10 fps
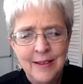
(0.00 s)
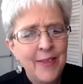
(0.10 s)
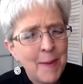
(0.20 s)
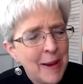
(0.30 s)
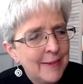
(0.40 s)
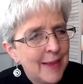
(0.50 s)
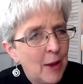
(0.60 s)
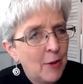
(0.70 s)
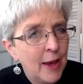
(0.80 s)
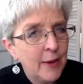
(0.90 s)
Now, that might
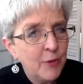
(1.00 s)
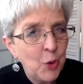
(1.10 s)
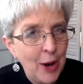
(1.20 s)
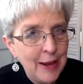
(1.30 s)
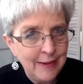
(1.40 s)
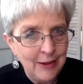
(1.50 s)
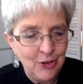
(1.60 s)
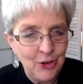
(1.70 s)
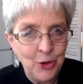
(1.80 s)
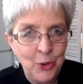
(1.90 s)
sound kind of crazy
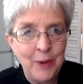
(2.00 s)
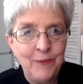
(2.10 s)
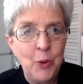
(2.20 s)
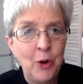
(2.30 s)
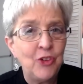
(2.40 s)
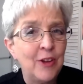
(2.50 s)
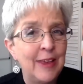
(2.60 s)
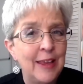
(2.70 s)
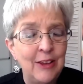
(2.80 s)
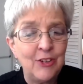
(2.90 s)
to you if you are
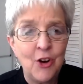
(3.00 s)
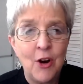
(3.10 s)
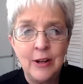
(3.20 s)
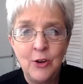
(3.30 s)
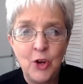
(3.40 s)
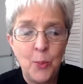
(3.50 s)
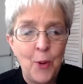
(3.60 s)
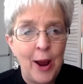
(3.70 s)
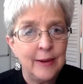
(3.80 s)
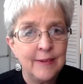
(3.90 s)
just getting started or your
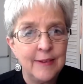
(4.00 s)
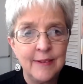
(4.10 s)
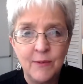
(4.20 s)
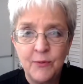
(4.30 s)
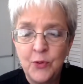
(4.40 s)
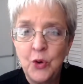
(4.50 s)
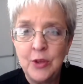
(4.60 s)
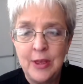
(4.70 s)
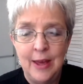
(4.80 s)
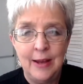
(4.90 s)
practice isn't
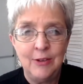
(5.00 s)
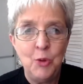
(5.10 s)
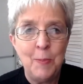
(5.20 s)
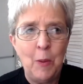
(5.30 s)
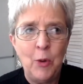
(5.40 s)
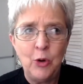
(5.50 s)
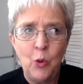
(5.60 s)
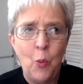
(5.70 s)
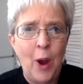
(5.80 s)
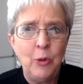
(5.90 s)
full yet. You may
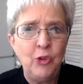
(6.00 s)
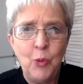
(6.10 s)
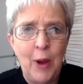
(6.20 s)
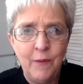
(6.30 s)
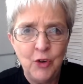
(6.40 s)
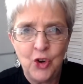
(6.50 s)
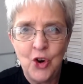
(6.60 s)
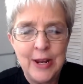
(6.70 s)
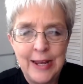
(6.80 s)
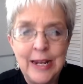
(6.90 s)
wonder, why would you ever
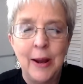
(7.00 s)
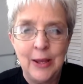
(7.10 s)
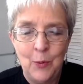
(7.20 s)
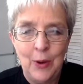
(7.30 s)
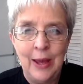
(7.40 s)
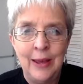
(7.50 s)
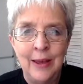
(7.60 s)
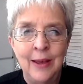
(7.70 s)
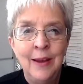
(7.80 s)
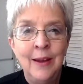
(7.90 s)
turn anybody
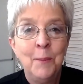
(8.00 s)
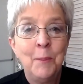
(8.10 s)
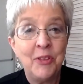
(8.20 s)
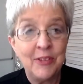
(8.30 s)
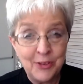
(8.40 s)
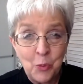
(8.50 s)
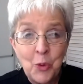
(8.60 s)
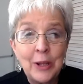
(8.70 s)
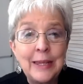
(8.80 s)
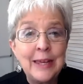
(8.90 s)
away? But this is a
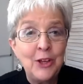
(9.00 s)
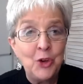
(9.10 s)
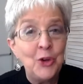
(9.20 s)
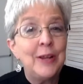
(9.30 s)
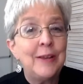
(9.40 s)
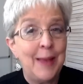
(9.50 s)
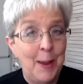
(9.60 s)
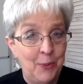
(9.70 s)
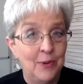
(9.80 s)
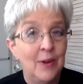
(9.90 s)
really good
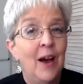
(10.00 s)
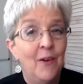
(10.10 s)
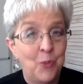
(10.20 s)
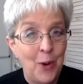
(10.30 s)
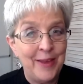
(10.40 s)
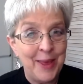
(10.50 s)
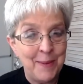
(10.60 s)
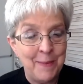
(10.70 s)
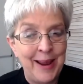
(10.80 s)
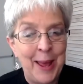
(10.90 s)
example of why
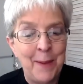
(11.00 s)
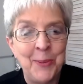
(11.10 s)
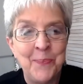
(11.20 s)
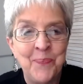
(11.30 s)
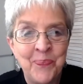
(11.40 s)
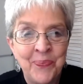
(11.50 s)
that might happen.